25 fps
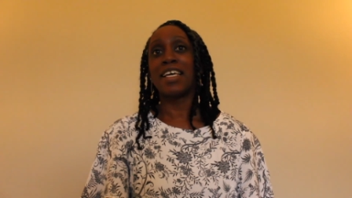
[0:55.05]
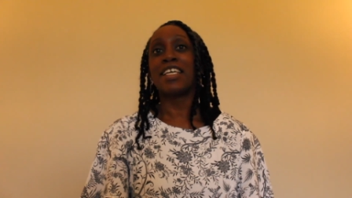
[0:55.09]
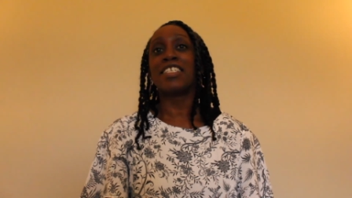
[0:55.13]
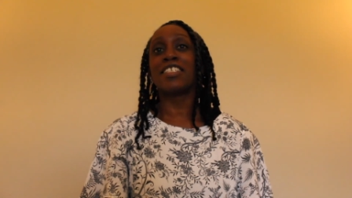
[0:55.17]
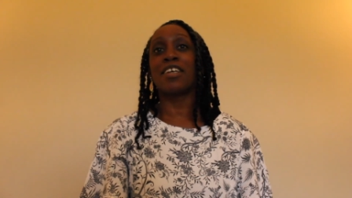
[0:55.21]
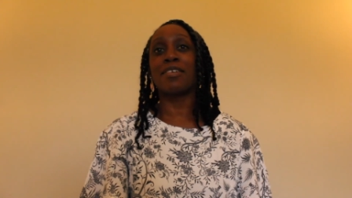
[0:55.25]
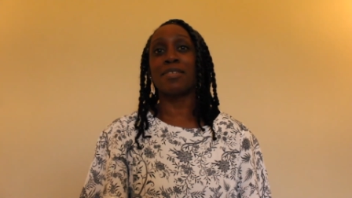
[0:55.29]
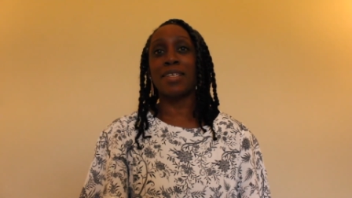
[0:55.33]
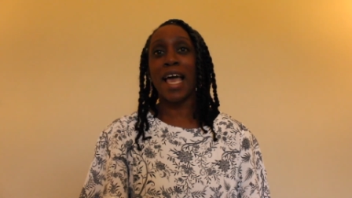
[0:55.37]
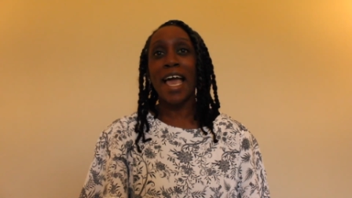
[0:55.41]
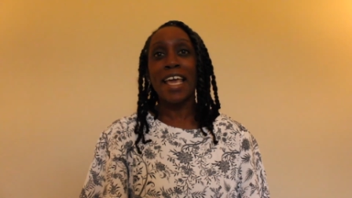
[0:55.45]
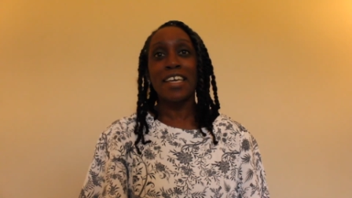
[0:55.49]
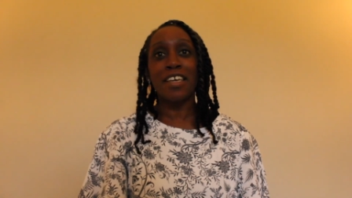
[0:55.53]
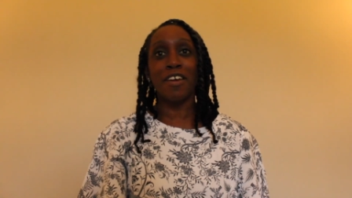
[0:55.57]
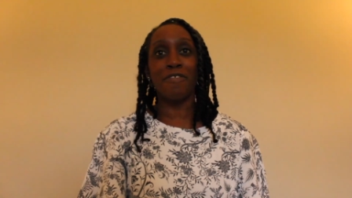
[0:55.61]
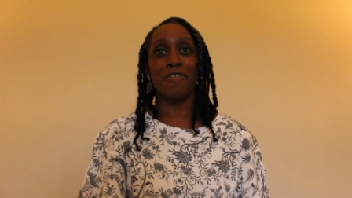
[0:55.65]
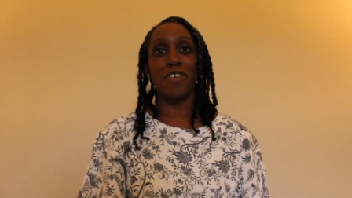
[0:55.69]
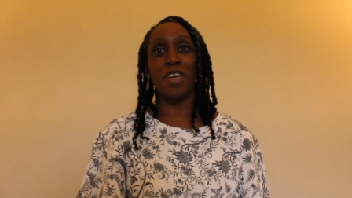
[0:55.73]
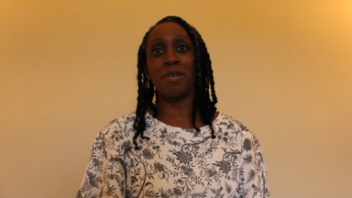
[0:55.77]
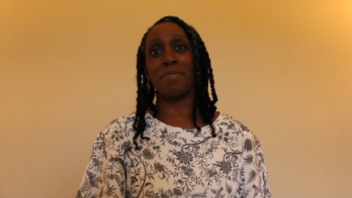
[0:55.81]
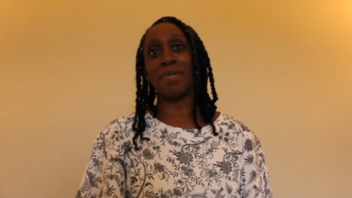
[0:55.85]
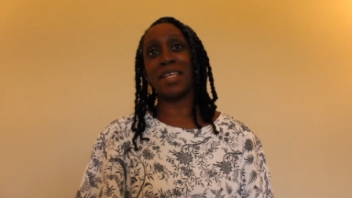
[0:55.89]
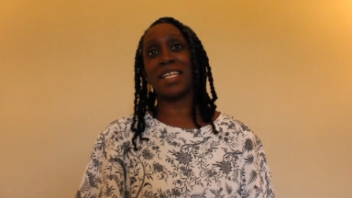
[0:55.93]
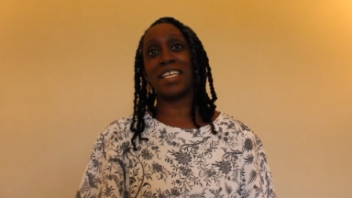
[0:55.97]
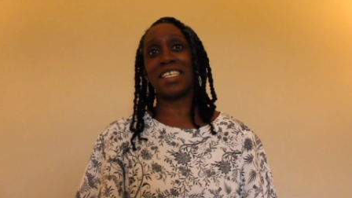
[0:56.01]
So take a
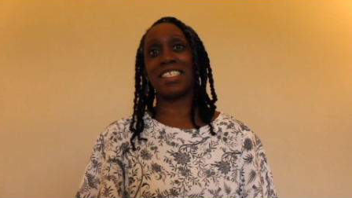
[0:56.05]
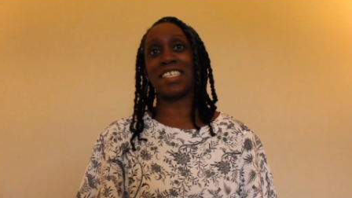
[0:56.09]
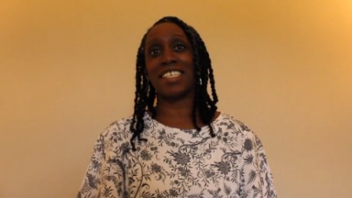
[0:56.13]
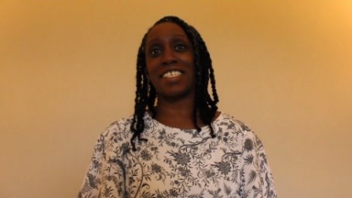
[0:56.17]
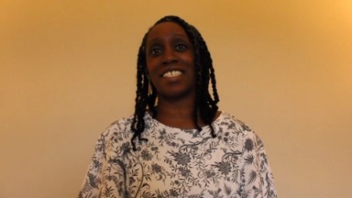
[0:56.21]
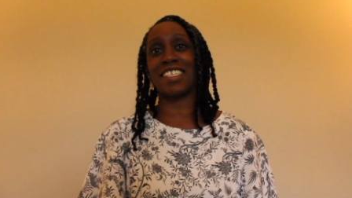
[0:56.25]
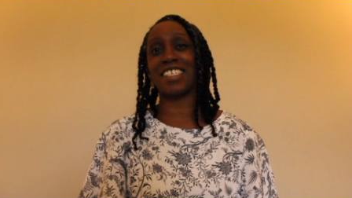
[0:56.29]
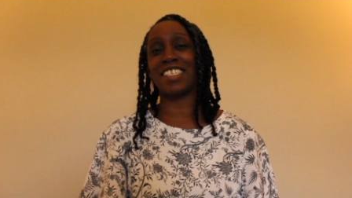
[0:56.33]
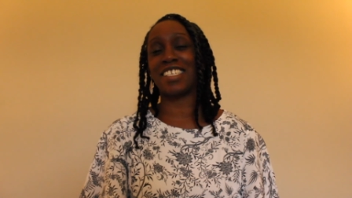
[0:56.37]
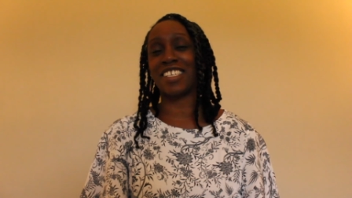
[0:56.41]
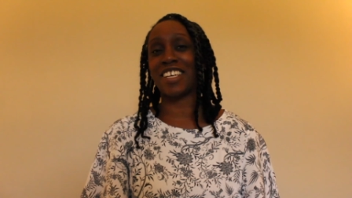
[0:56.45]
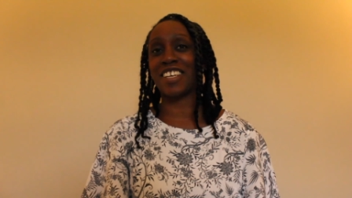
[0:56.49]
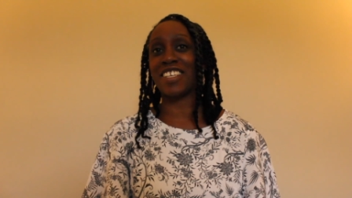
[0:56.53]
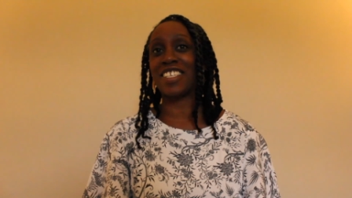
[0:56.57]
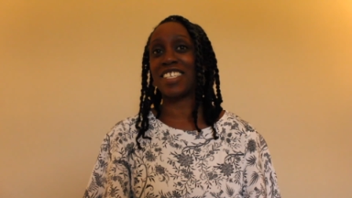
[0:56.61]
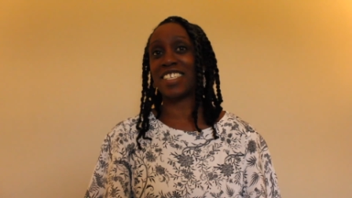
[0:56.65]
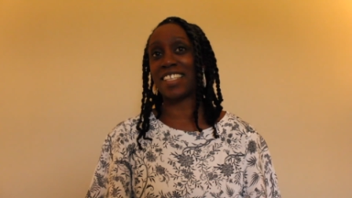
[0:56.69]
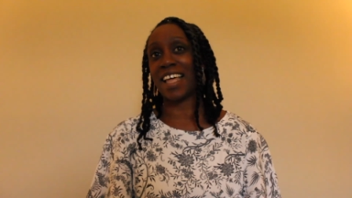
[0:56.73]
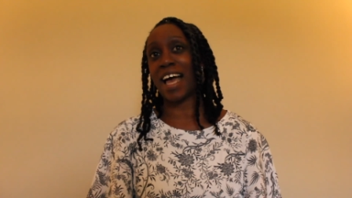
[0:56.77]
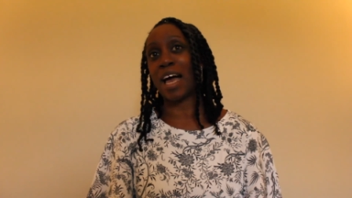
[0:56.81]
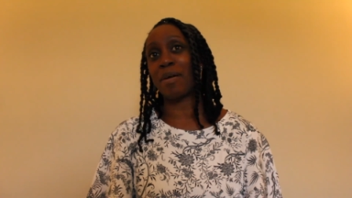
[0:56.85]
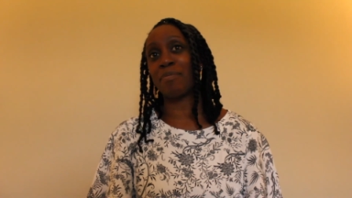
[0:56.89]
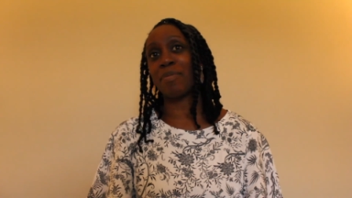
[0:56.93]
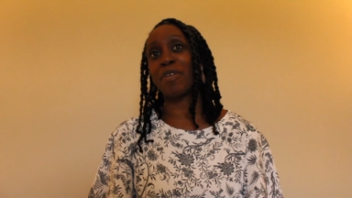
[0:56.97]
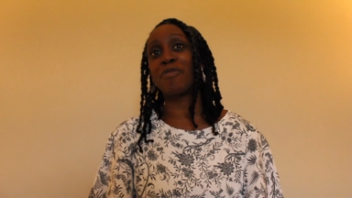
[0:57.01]
few minutes to discuss
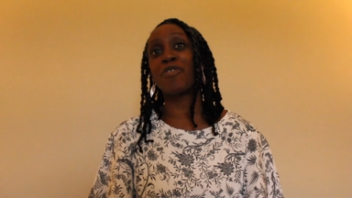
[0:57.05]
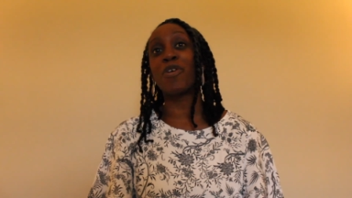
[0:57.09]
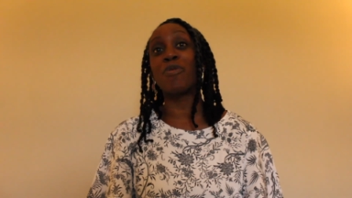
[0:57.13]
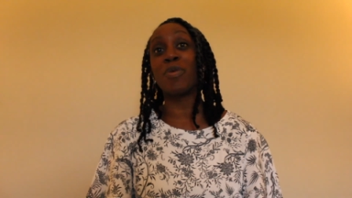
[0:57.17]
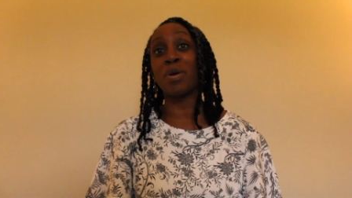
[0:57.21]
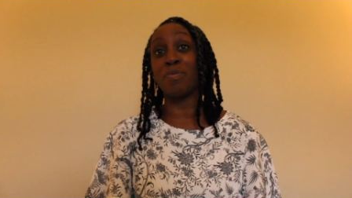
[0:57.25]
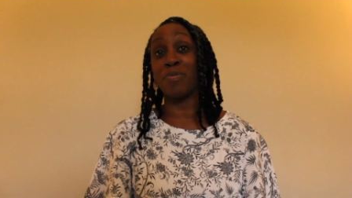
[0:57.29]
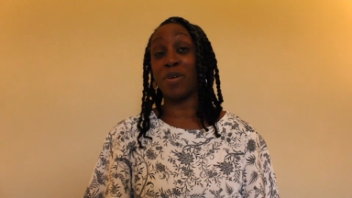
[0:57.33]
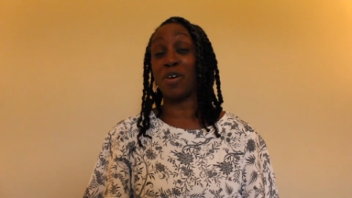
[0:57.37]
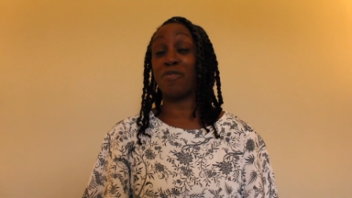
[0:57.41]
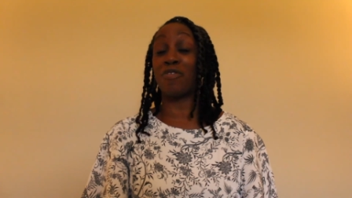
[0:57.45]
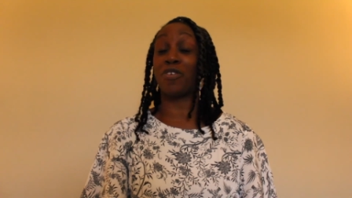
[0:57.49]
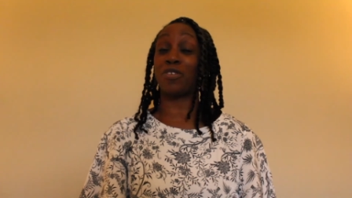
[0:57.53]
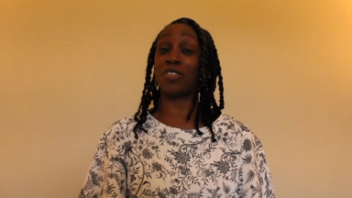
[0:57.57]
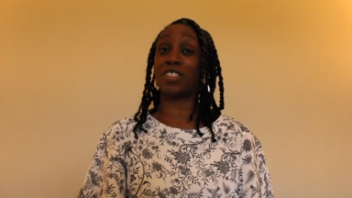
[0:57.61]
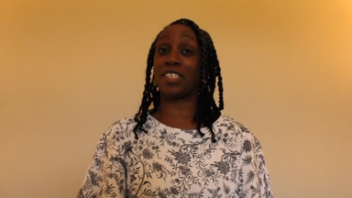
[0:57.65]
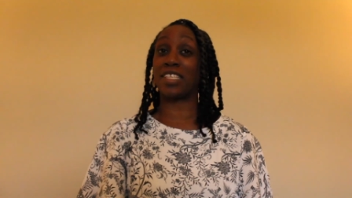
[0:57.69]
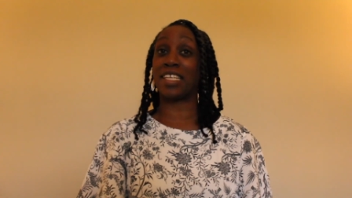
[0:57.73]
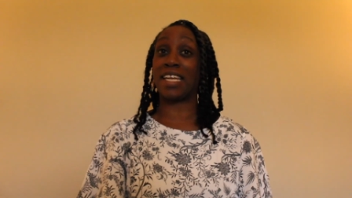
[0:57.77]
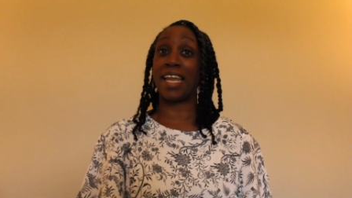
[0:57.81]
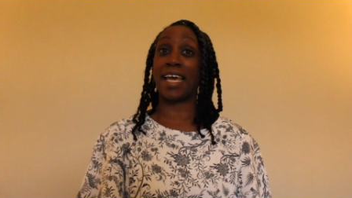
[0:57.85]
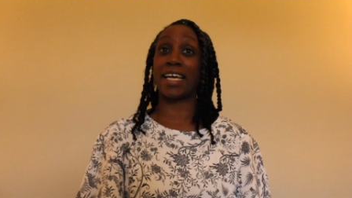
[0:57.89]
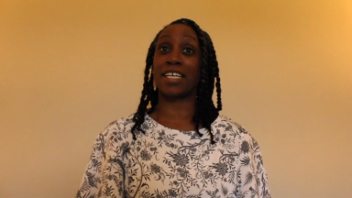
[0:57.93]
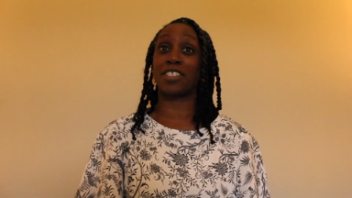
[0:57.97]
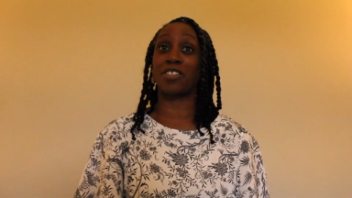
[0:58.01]
that before we move on to
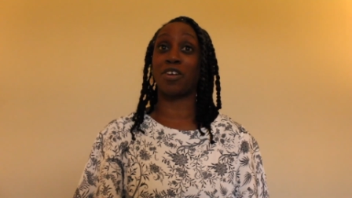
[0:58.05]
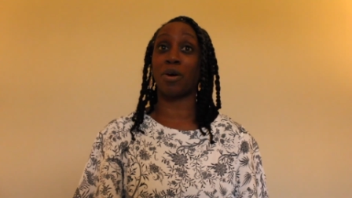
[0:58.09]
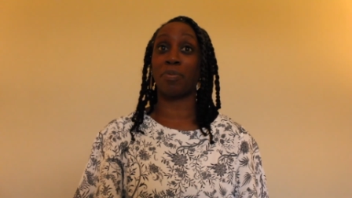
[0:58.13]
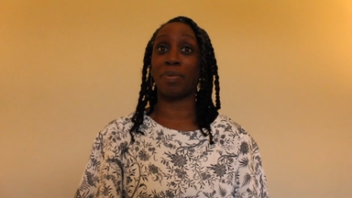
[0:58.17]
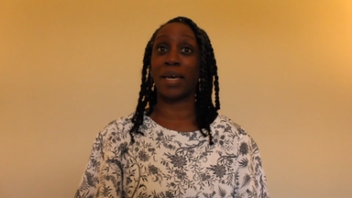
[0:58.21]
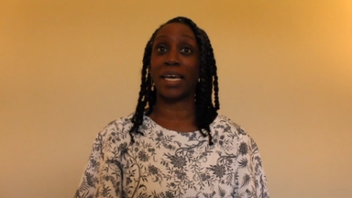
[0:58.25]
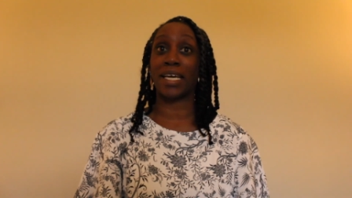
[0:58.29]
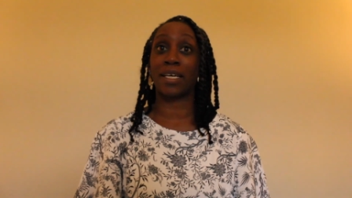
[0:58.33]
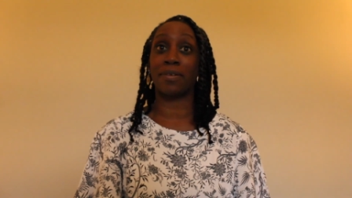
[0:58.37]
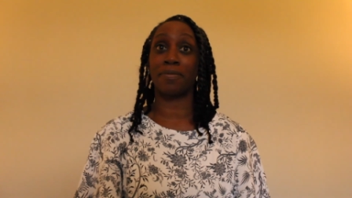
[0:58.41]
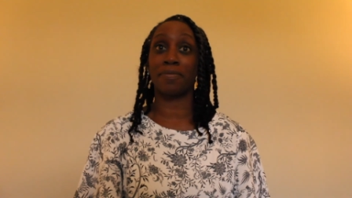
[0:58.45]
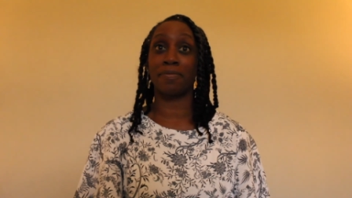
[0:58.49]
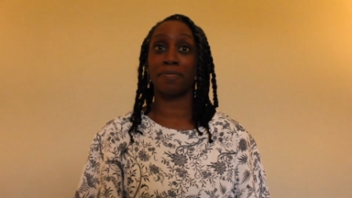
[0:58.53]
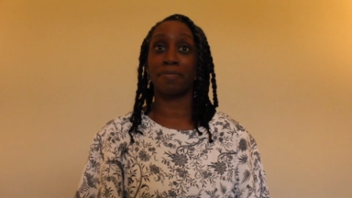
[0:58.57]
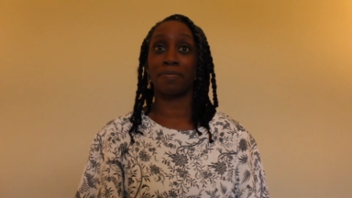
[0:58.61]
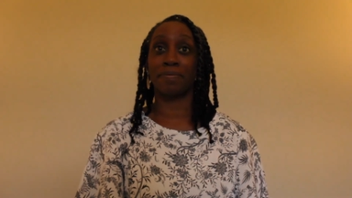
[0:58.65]
the next topic.